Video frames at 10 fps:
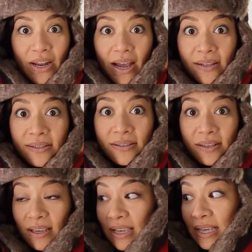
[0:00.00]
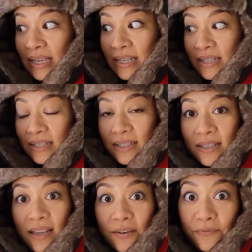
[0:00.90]
nuts is
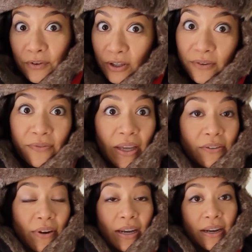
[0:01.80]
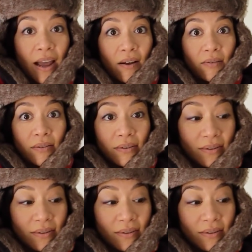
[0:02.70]
in you, full effect right your now. Your fumble